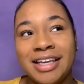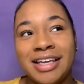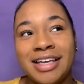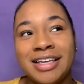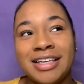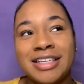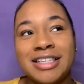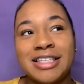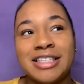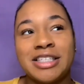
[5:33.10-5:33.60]

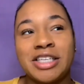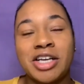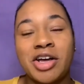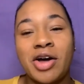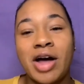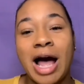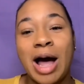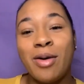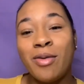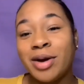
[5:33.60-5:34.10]
So
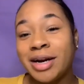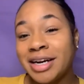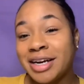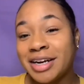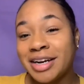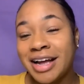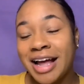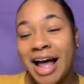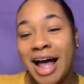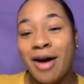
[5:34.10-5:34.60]

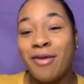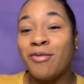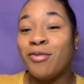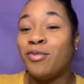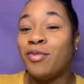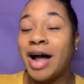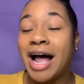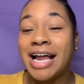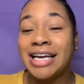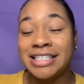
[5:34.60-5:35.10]

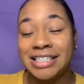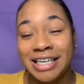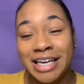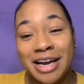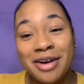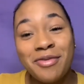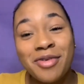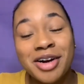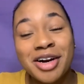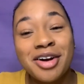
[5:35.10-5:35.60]
I did
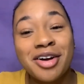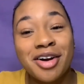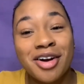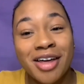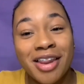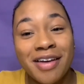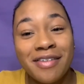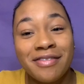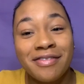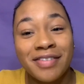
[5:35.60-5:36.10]
want a girl
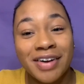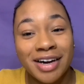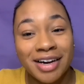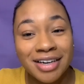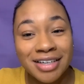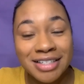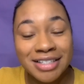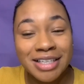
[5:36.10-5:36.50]
at first.